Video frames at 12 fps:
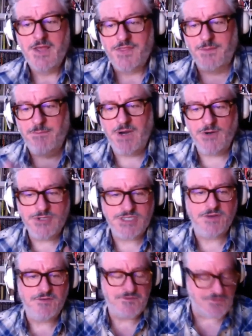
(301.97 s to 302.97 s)
The
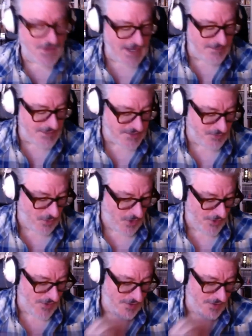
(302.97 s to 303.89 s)
most famous one